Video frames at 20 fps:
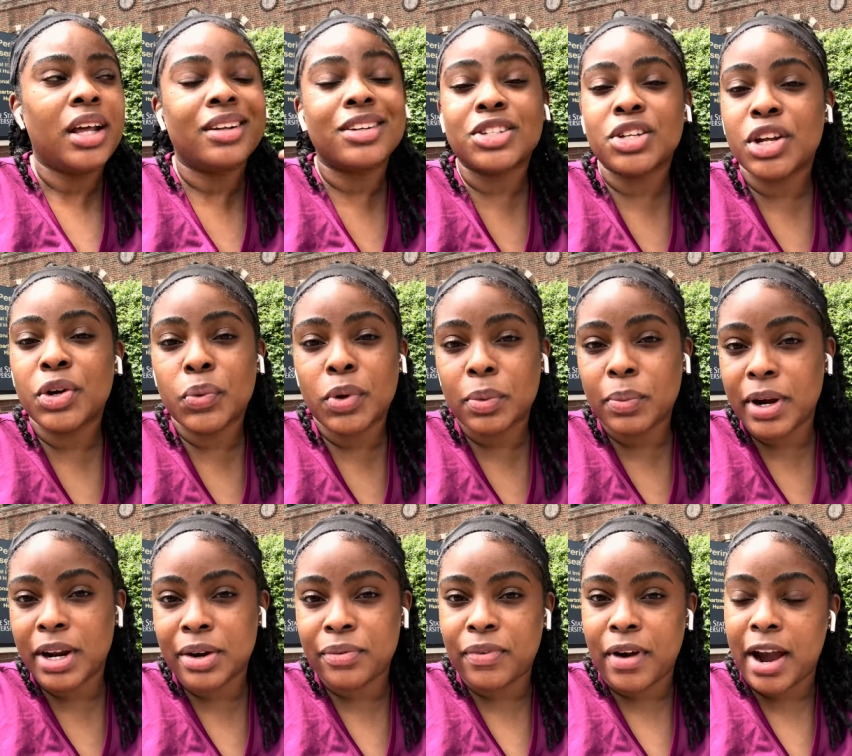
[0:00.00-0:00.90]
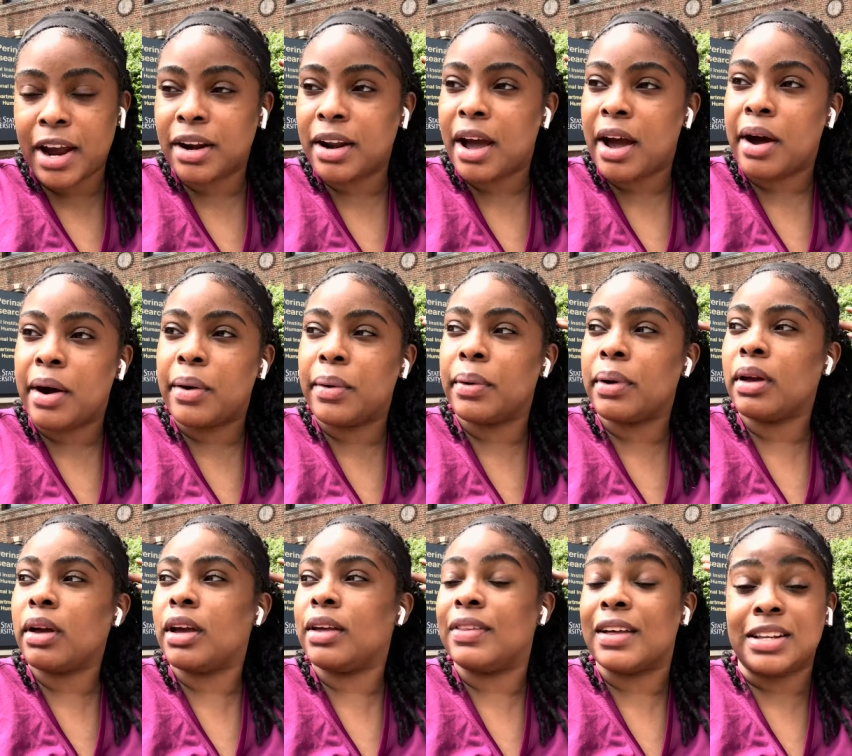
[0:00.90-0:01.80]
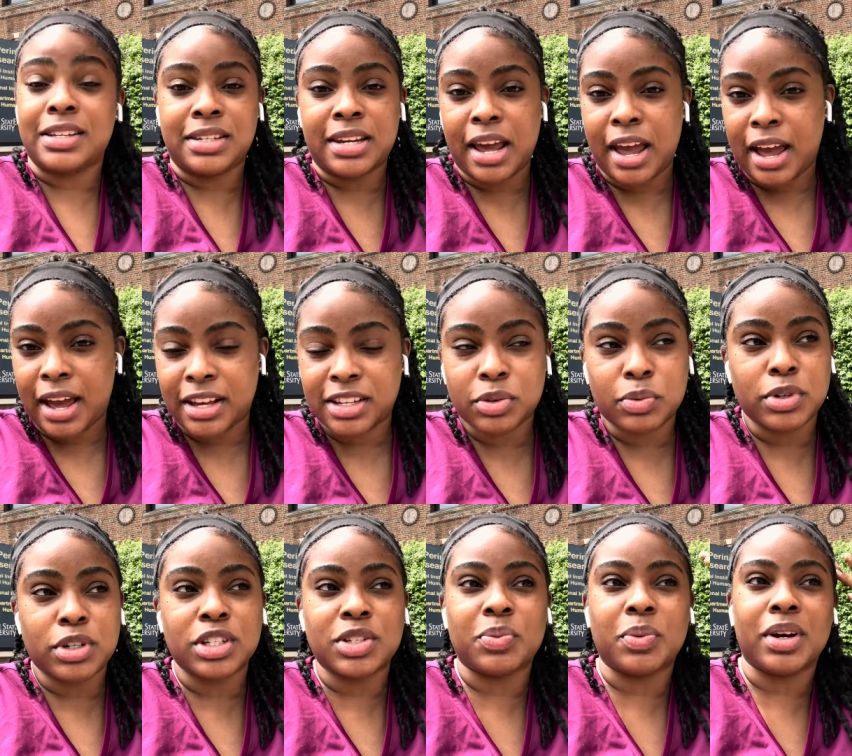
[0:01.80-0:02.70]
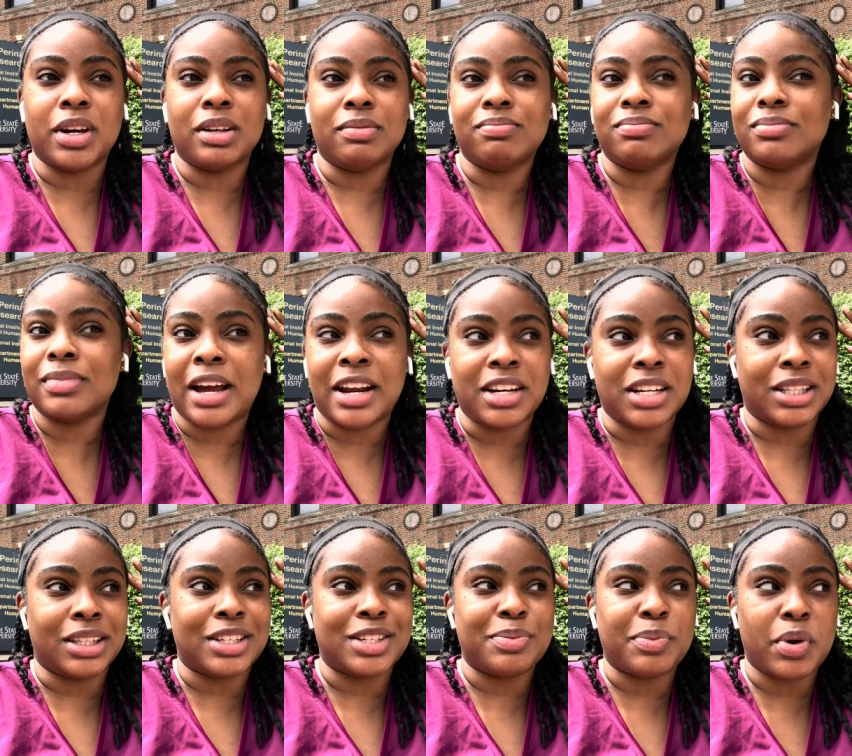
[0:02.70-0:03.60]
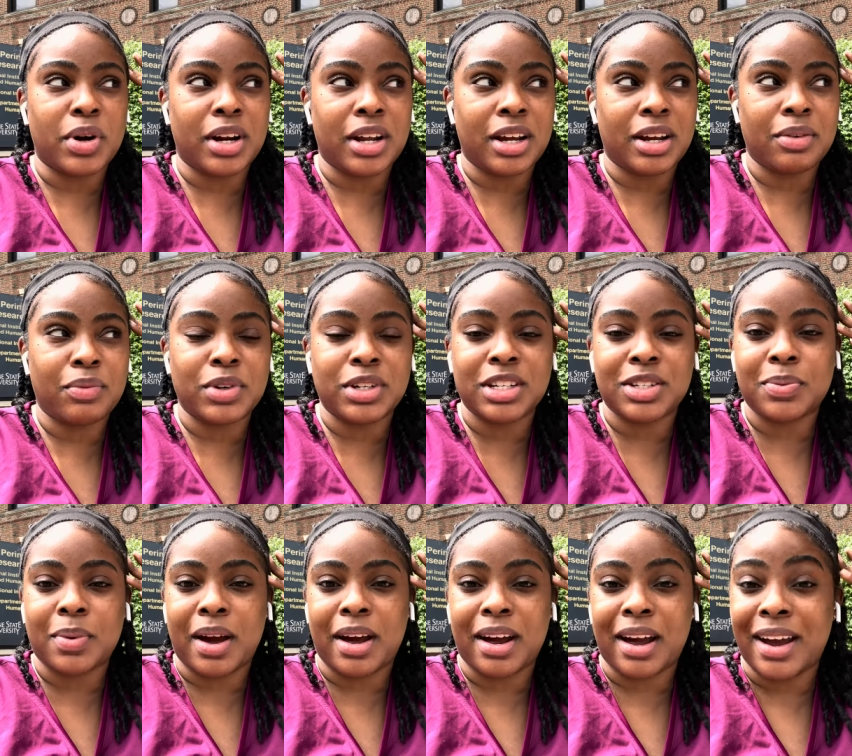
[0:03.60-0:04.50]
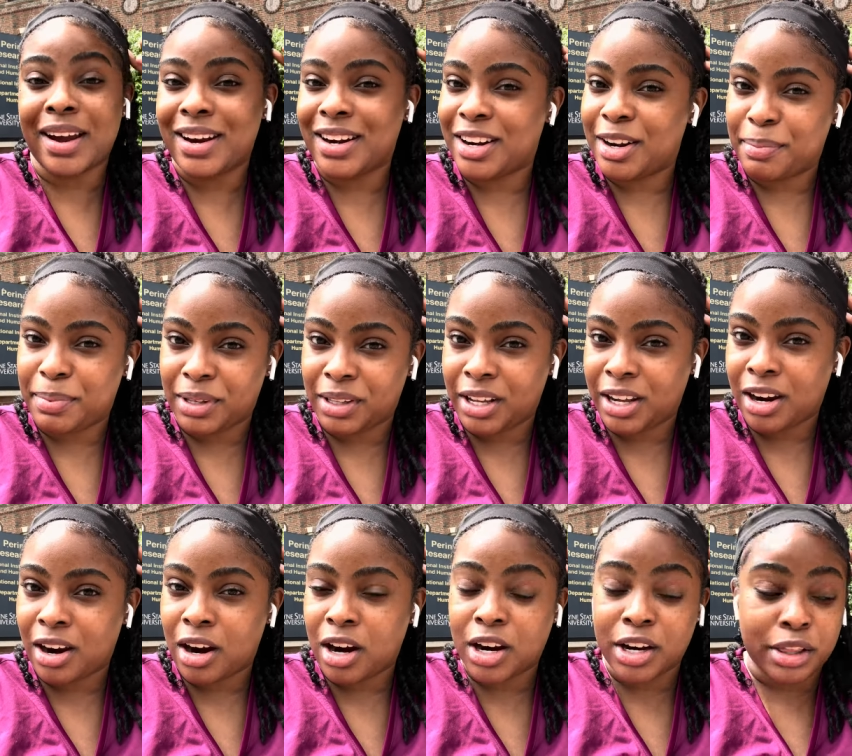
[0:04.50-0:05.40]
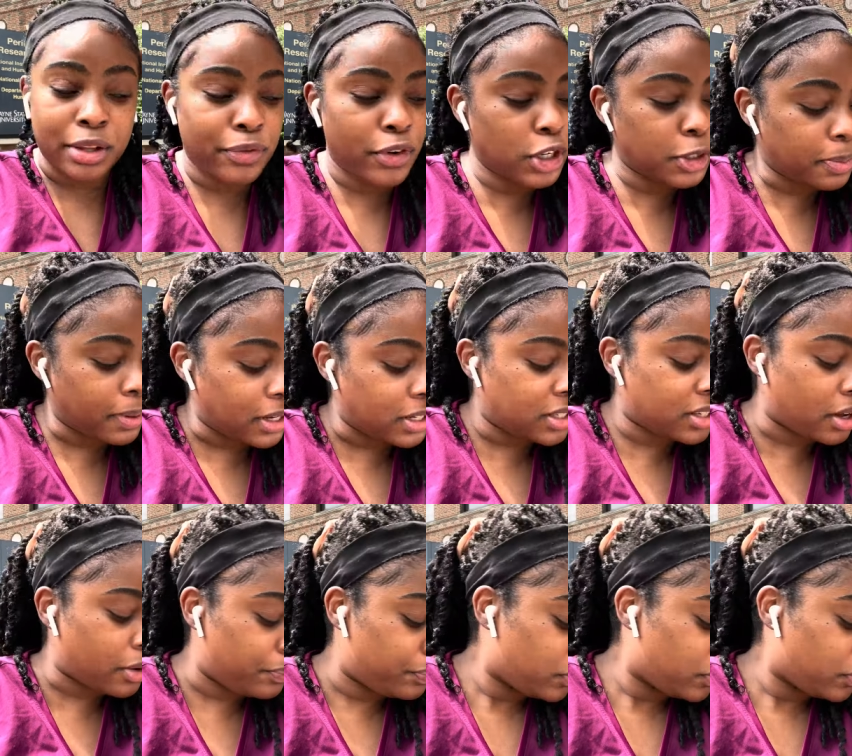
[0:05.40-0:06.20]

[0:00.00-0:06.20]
There's only one way to find out, and that's to ask, which is what I did this morning, which is why I ended up in the ER in the first place. So